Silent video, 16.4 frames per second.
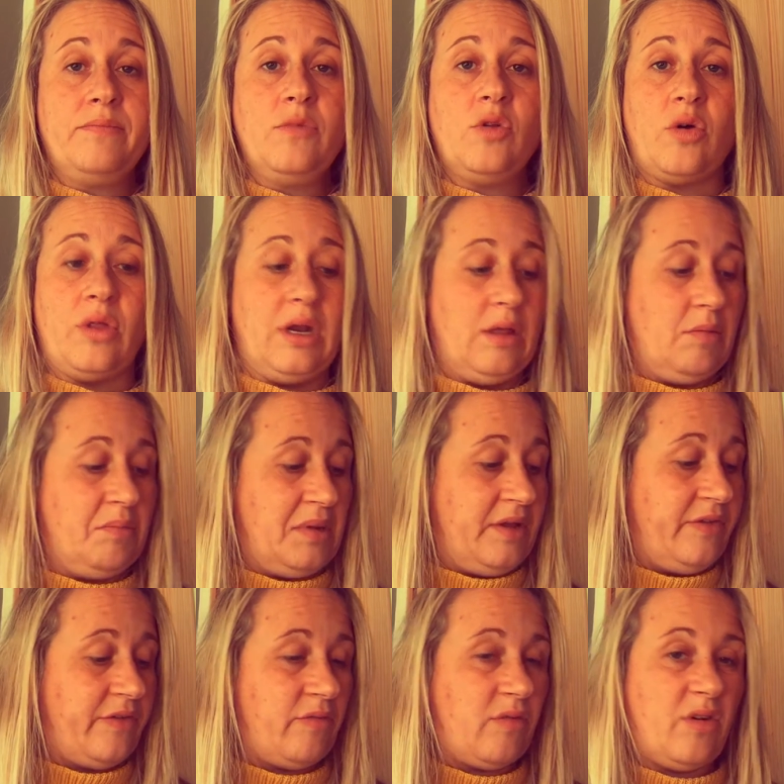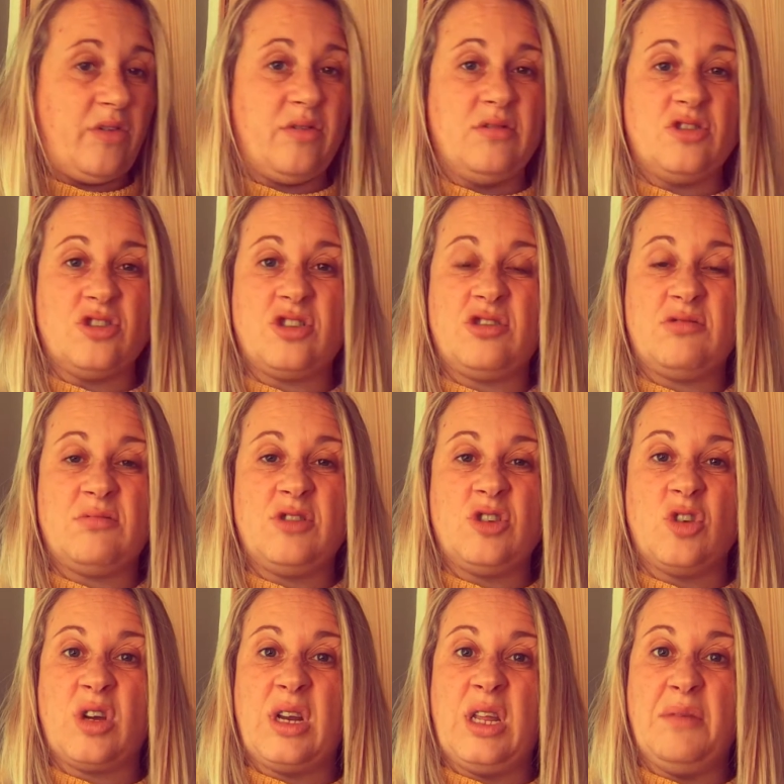All the little bits rather than just
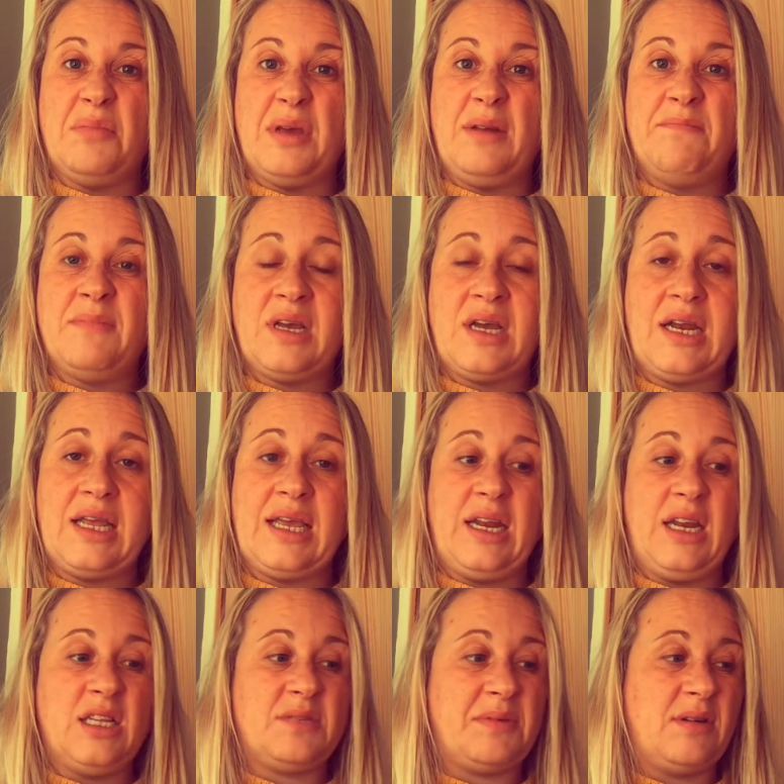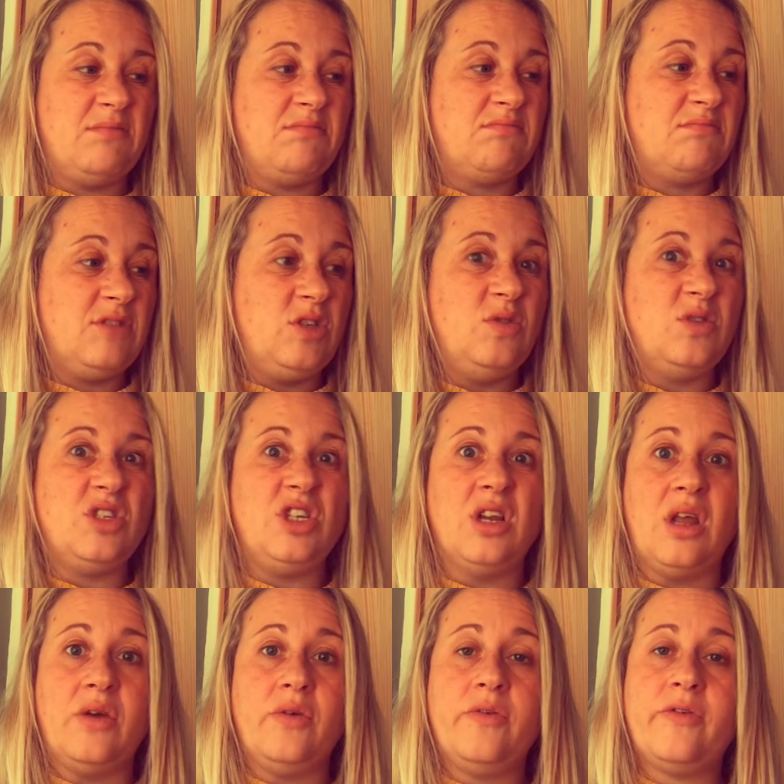chucking it in the bin. And again, it's about using
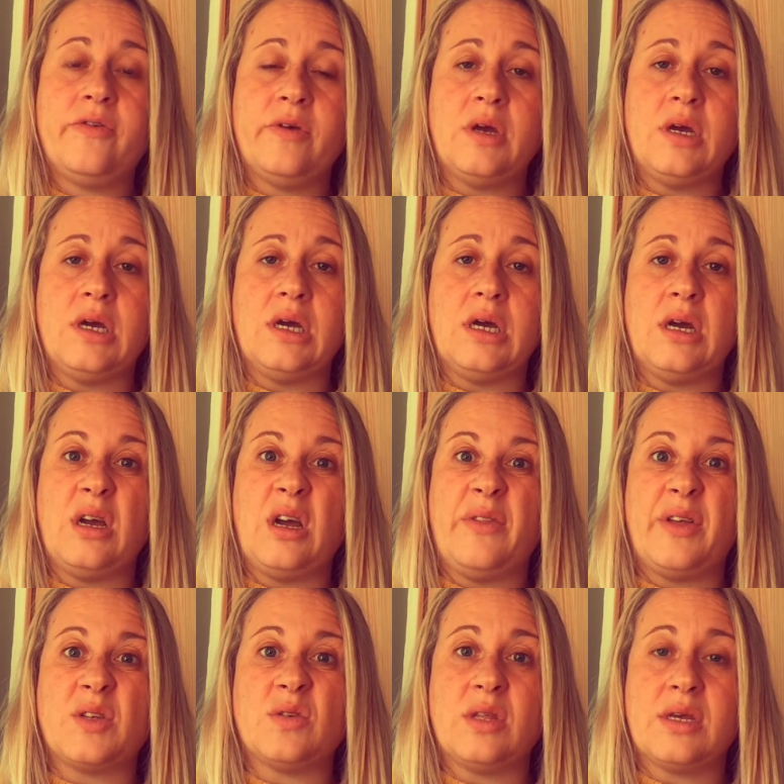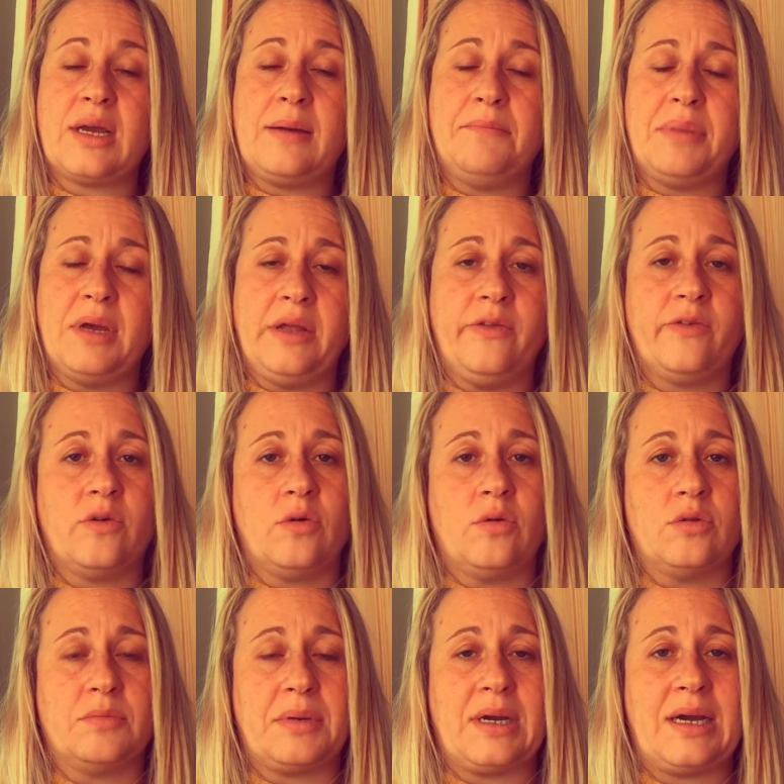your loaf, and that's what the campaign's
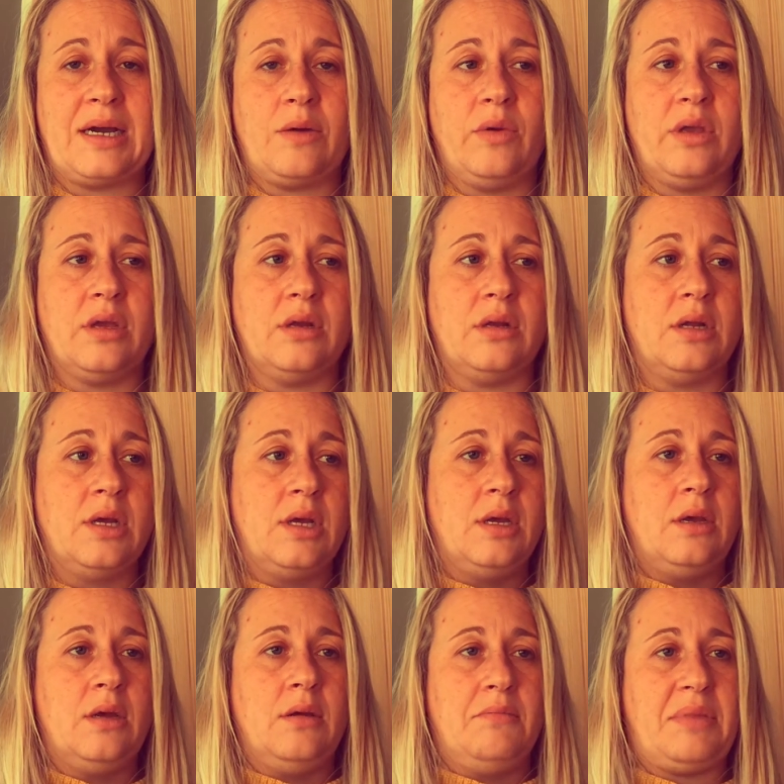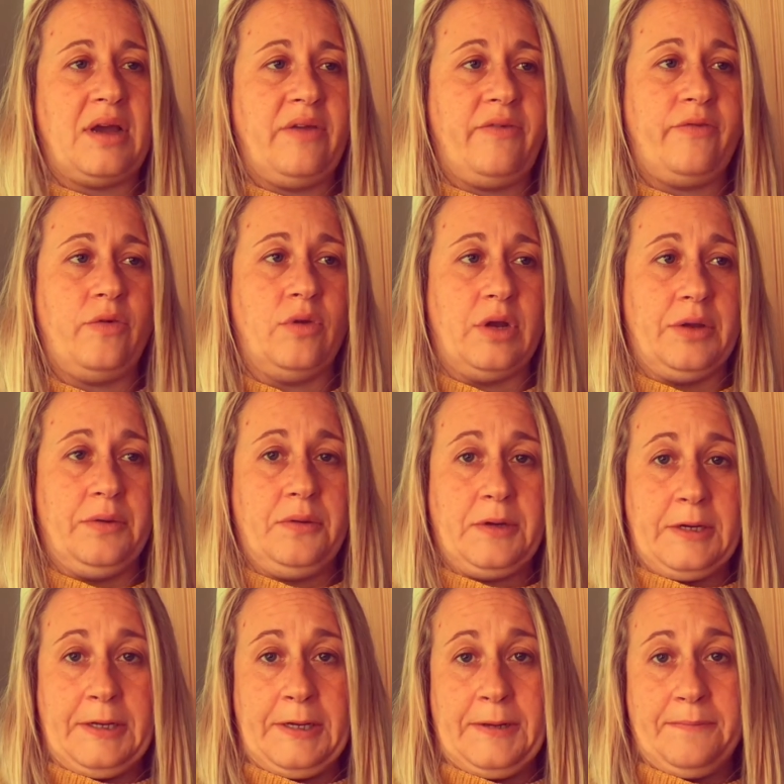called, about how we can buy food
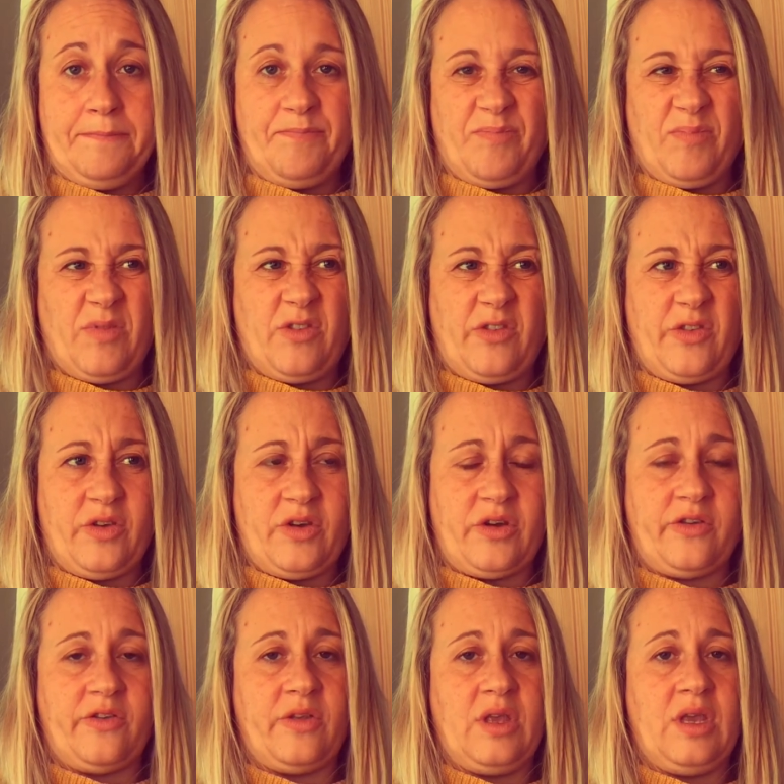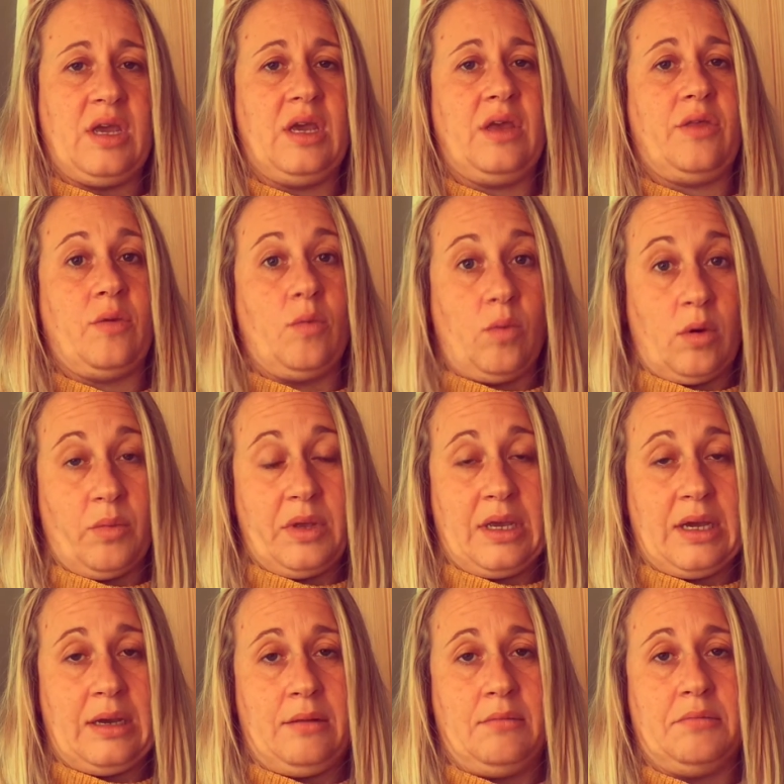locally. It doesn't cost the earth, what we
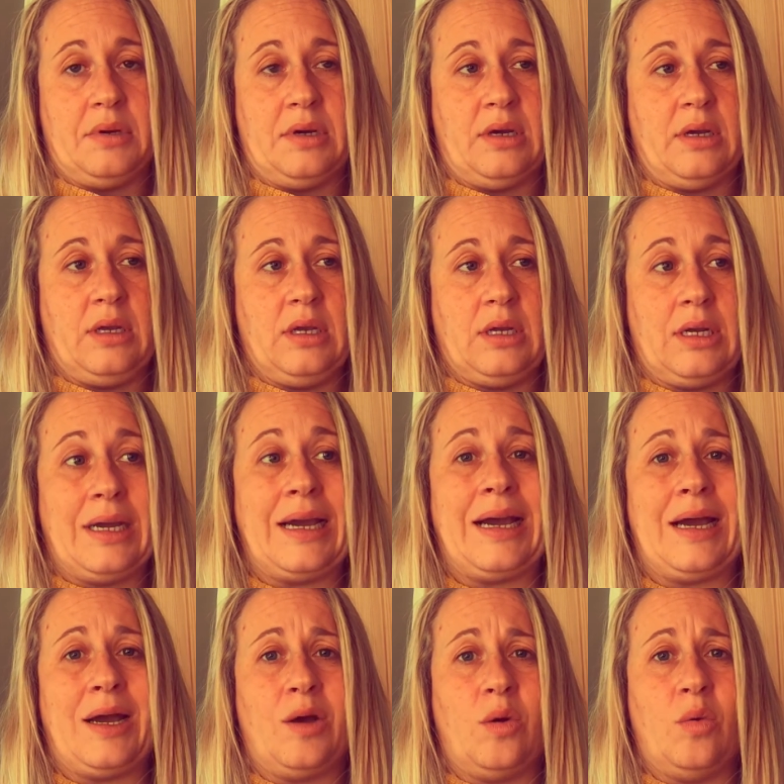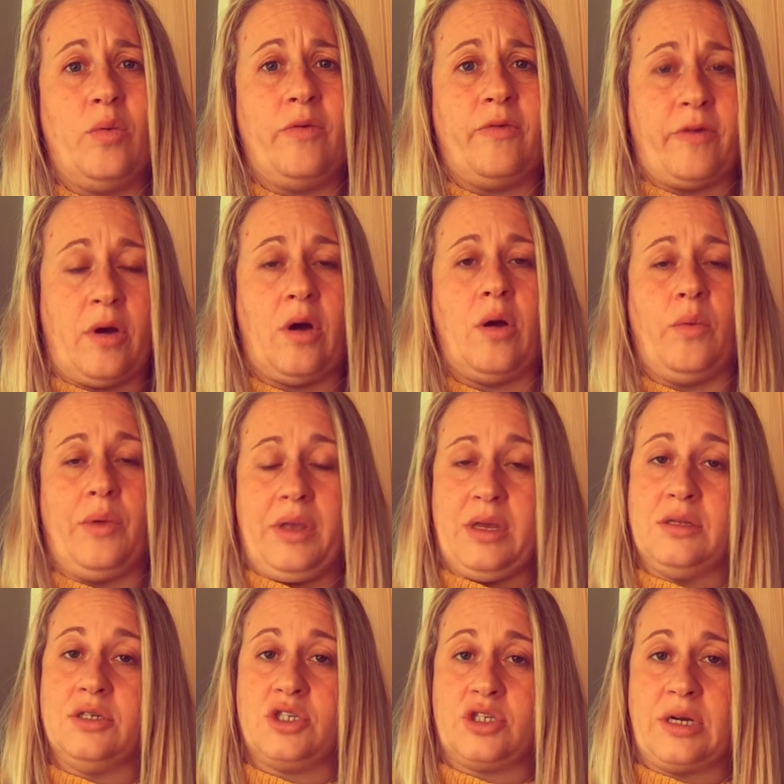can buy and how far we
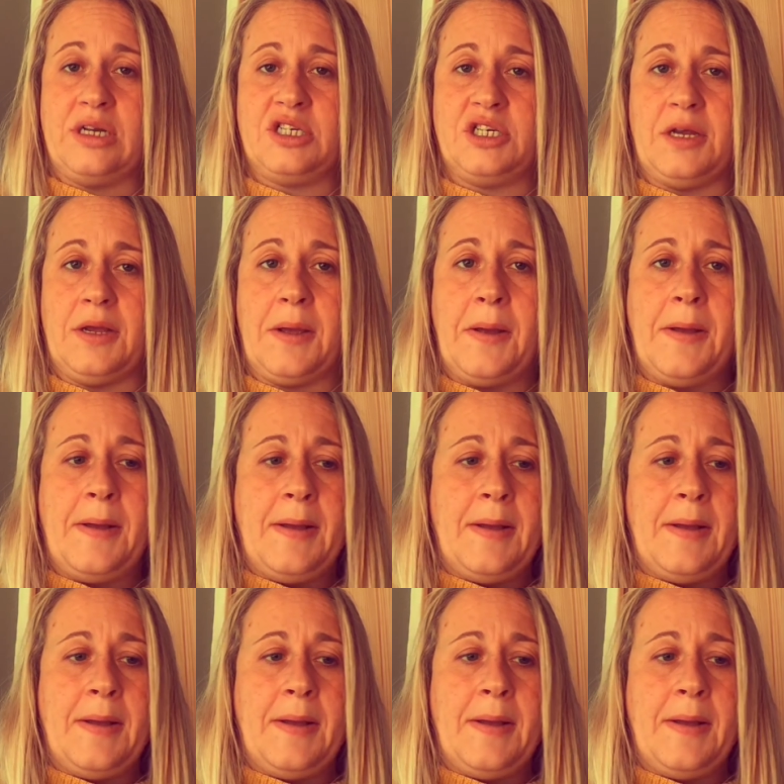can stretch it.